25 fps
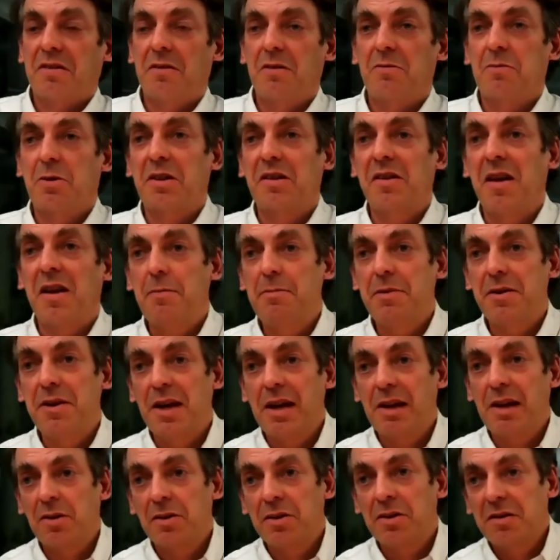what's
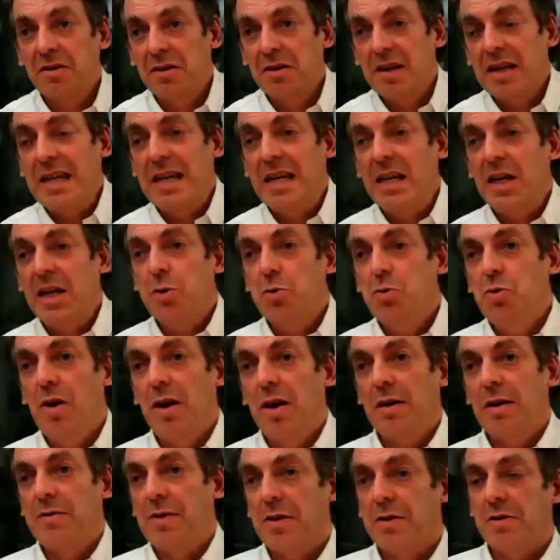happening on the EU
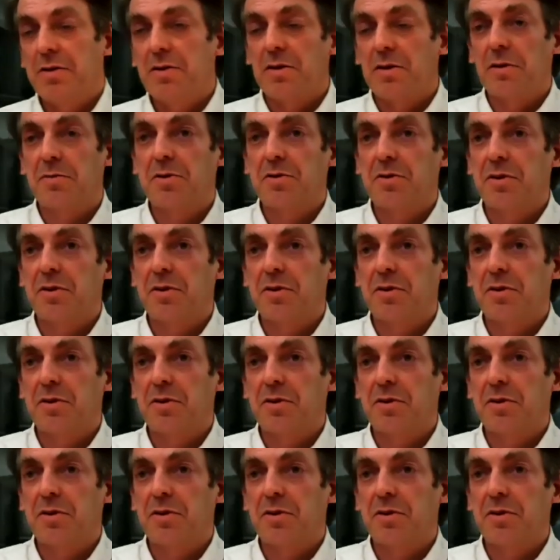level in terms